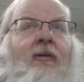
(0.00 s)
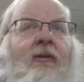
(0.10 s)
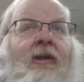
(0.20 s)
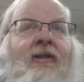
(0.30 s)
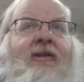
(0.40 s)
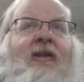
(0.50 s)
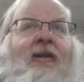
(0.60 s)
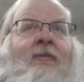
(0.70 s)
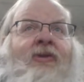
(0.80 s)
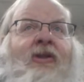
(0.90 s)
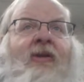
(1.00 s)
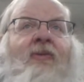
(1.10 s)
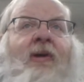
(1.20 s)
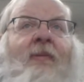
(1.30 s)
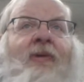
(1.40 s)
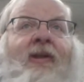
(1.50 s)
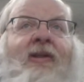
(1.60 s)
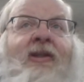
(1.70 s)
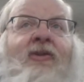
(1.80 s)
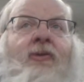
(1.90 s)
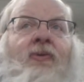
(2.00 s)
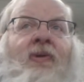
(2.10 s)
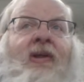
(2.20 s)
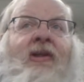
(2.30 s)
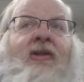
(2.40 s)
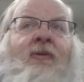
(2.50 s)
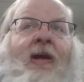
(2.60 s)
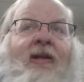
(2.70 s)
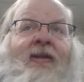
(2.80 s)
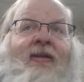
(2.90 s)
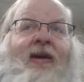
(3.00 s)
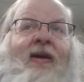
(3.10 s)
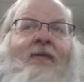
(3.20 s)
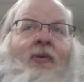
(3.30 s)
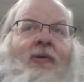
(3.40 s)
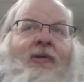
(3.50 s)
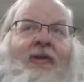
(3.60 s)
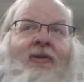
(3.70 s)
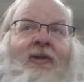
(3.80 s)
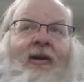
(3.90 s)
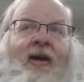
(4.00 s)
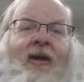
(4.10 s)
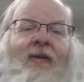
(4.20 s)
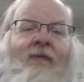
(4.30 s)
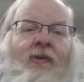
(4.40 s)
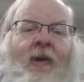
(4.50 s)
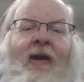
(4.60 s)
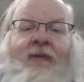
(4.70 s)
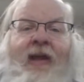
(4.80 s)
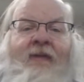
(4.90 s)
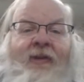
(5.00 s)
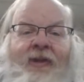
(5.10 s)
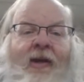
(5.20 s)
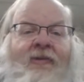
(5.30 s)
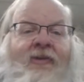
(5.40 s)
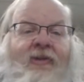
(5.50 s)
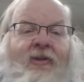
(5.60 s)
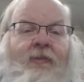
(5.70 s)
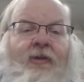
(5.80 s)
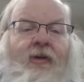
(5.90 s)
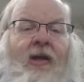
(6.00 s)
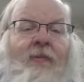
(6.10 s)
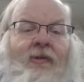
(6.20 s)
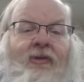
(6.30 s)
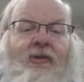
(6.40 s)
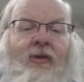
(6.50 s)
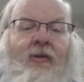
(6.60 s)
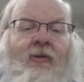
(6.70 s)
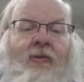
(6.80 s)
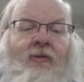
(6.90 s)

it seems the ability to redirect a live to another live, you have to have 1,000 subscribers. So